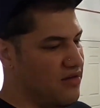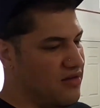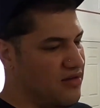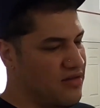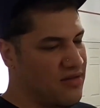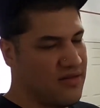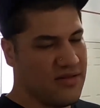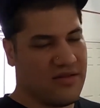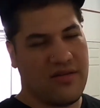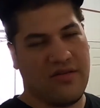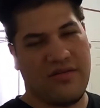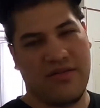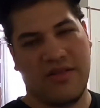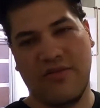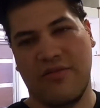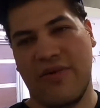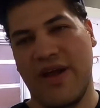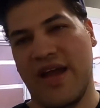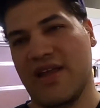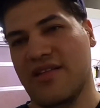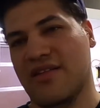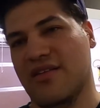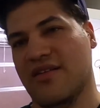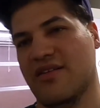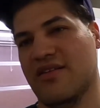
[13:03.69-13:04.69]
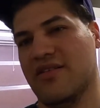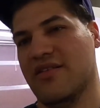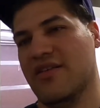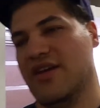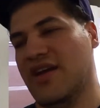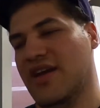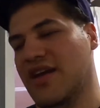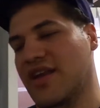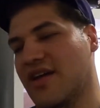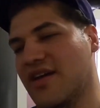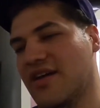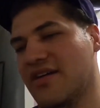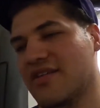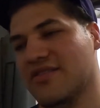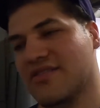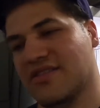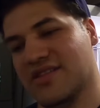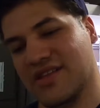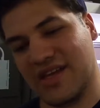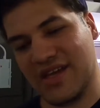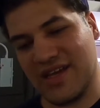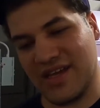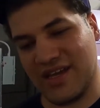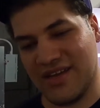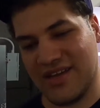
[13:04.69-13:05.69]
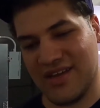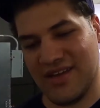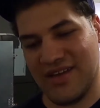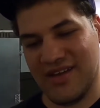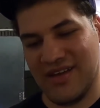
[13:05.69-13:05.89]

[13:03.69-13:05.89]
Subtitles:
just go with the Wagner. And I was like,